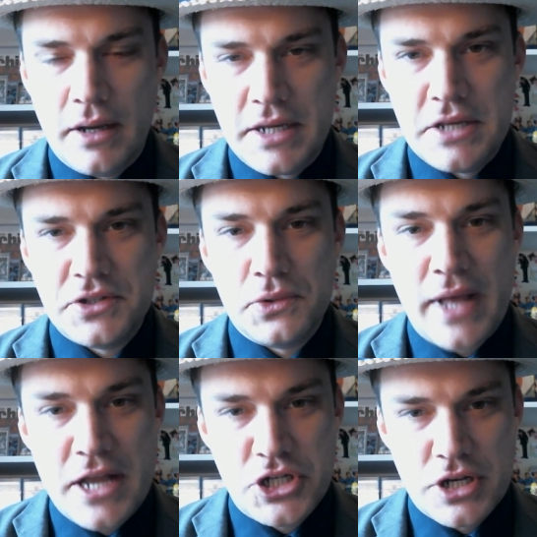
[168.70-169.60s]
He's a
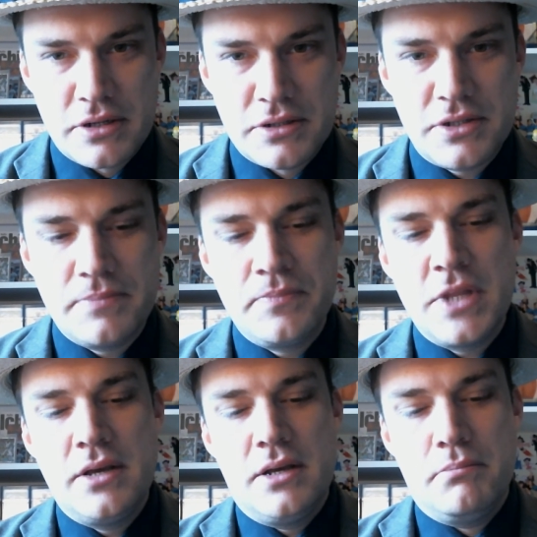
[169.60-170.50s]
legend,
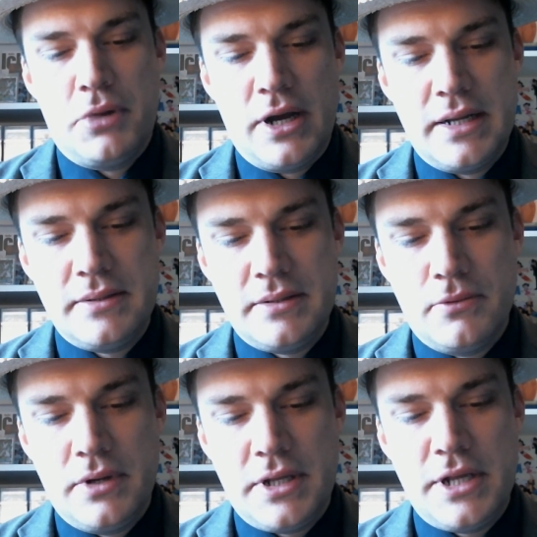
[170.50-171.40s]
but
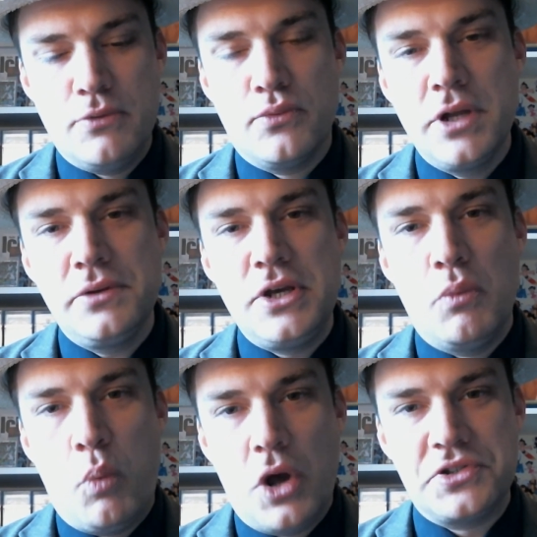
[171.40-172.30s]
he really
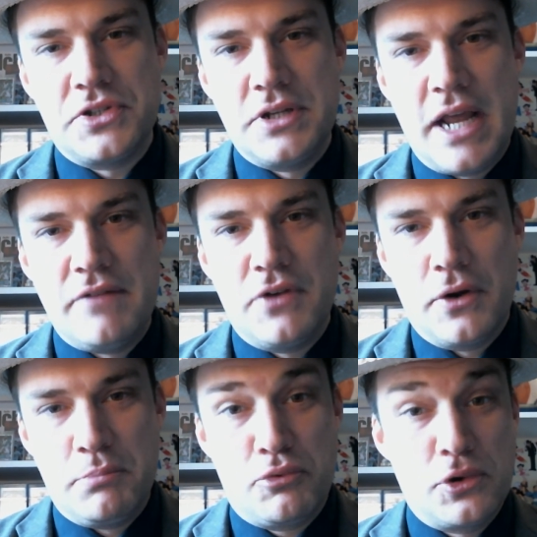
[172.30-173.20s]
wasn't a
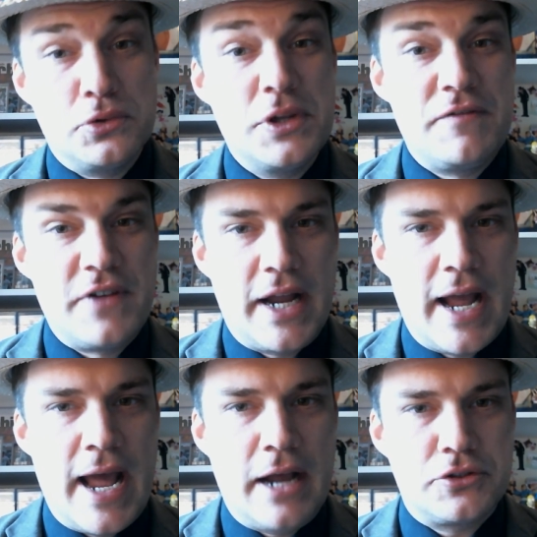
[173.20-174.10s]
very prolific
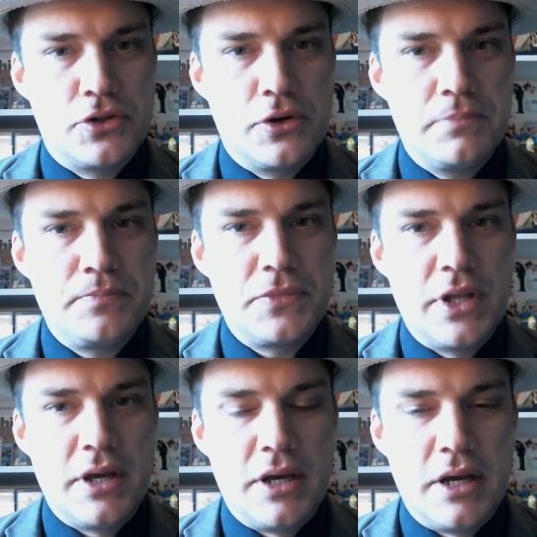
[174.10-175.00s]
actor.
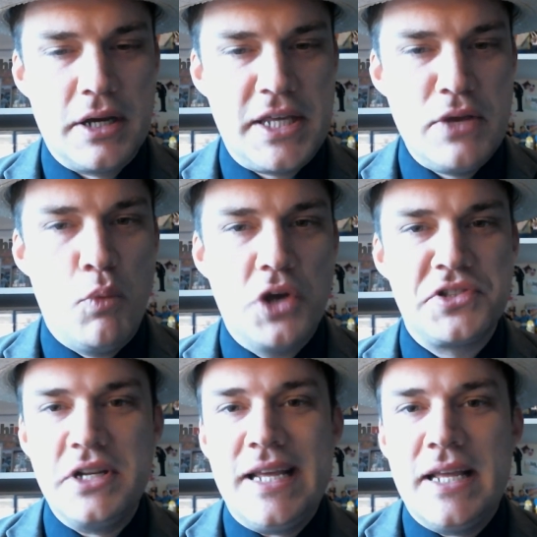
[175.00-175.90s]
He
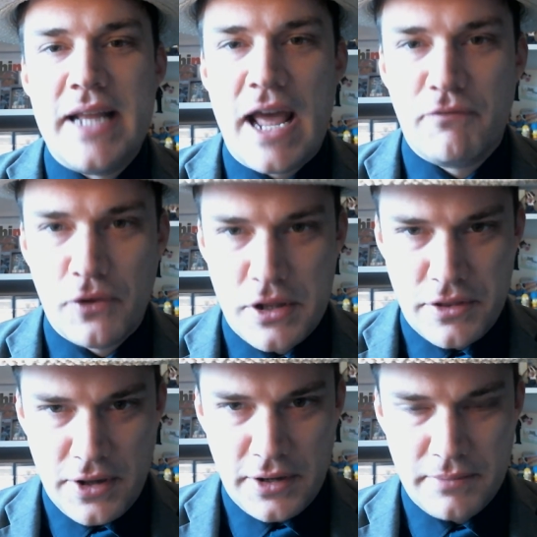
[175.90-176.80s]
wasn't in
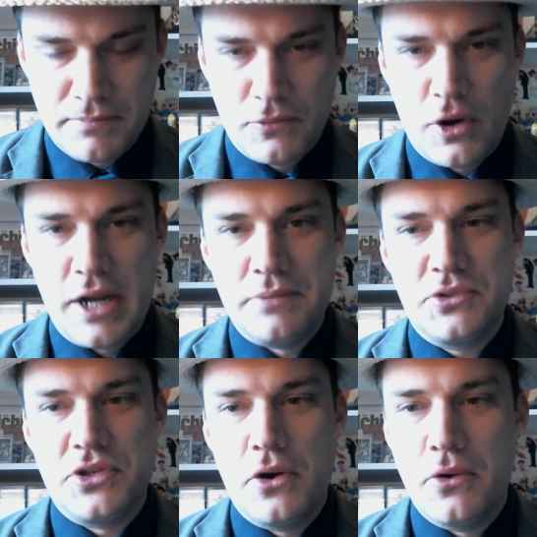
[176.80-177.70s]
everything, right?
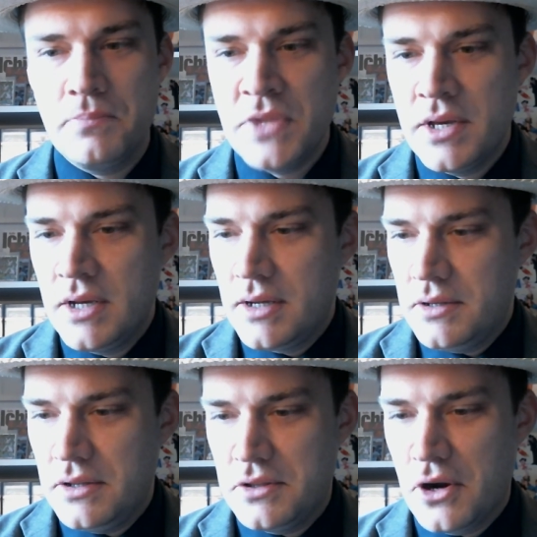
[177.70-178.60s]
So
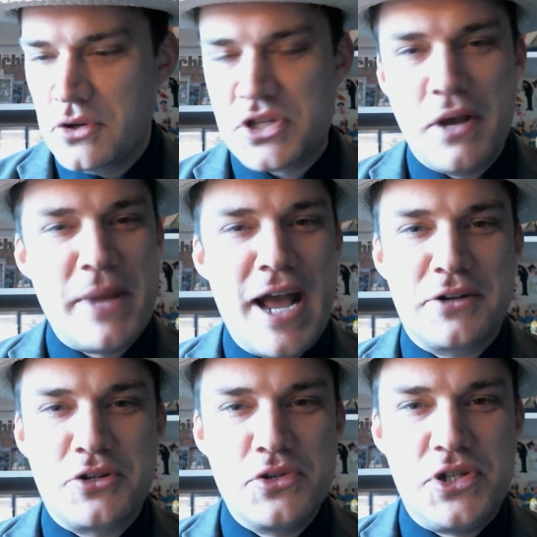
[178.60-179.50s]
there are some
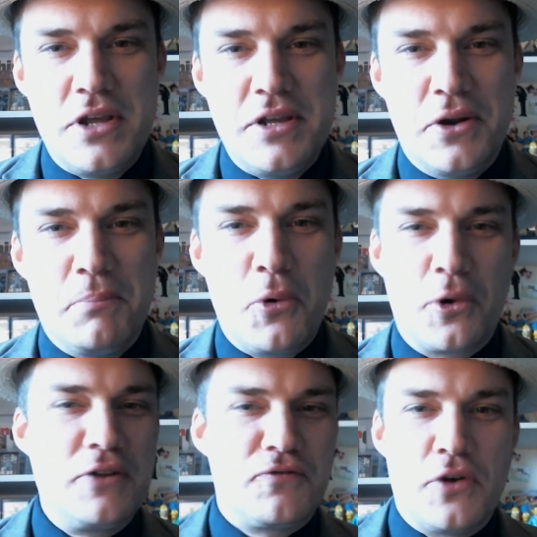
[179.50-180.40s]
actors, you know,
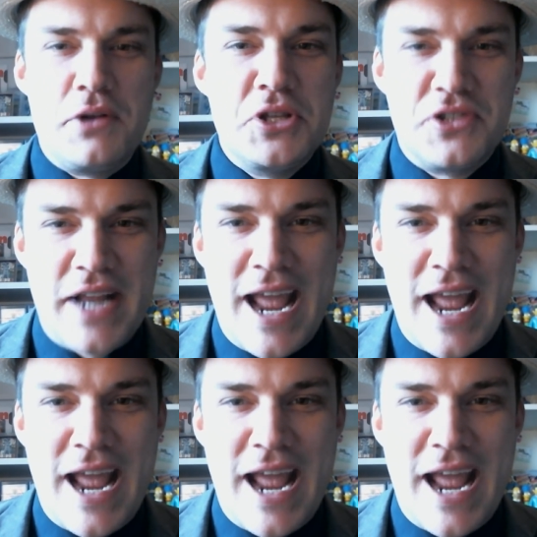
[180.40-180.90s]
Morgan Freeman's in